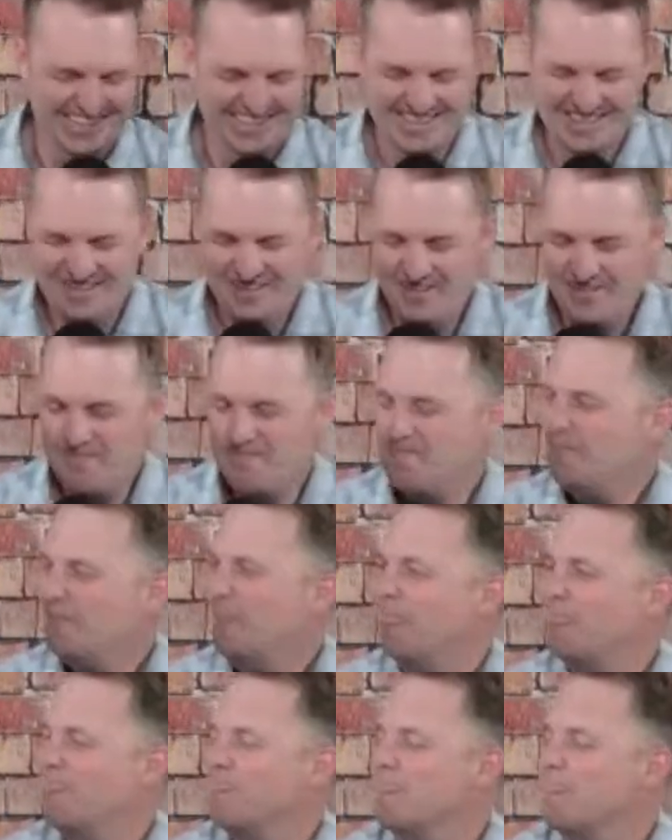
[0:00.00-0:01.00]

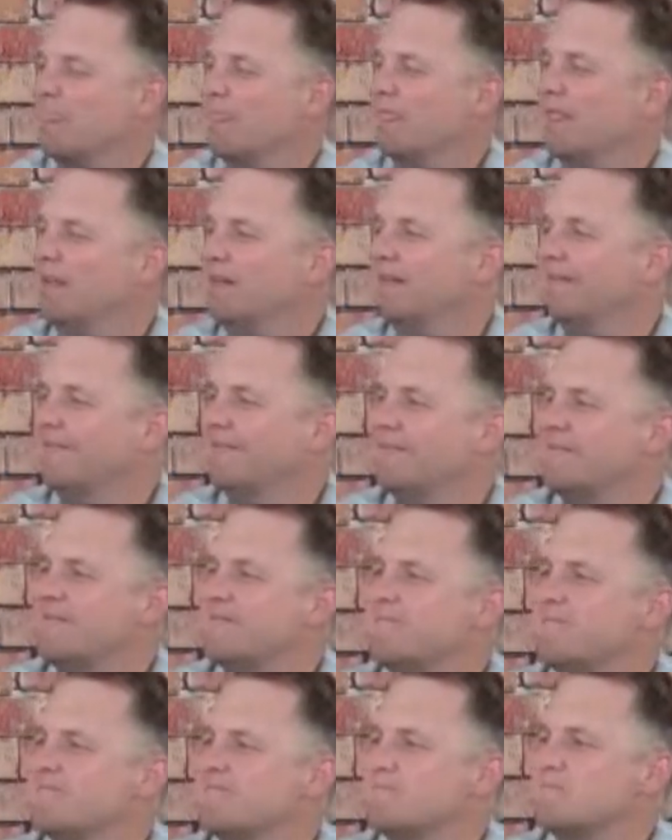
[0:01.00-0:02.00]

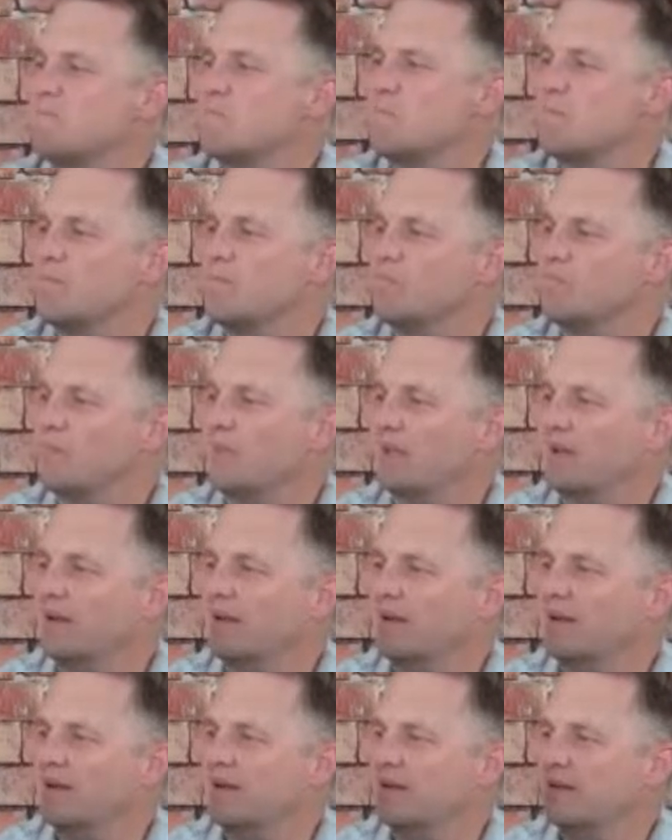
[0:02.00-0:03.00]

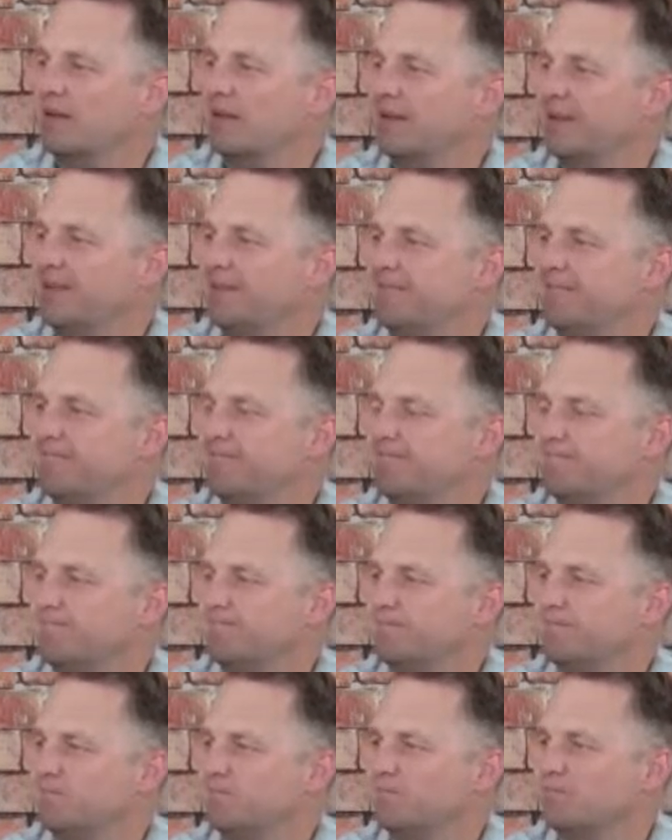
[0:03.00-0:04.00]

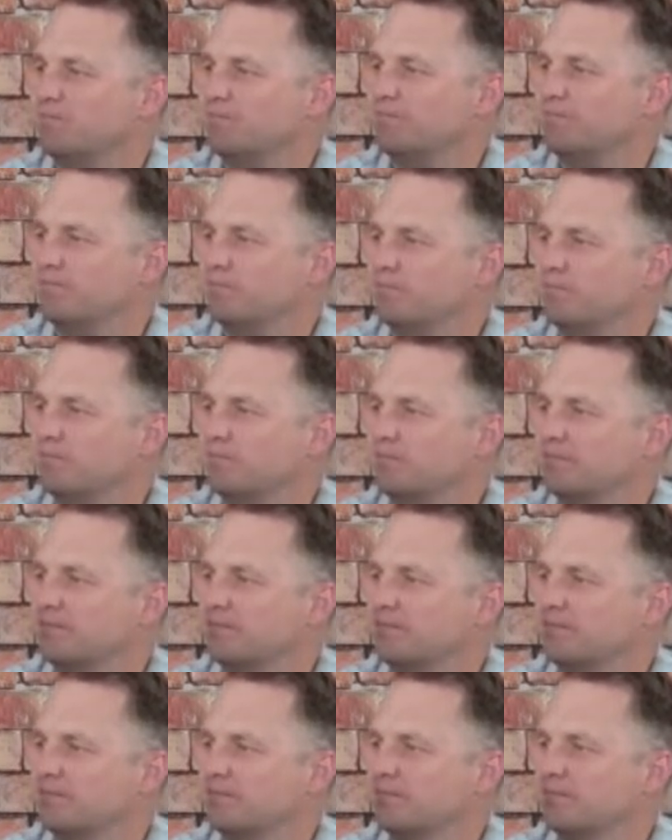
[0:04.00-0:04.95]
(silent)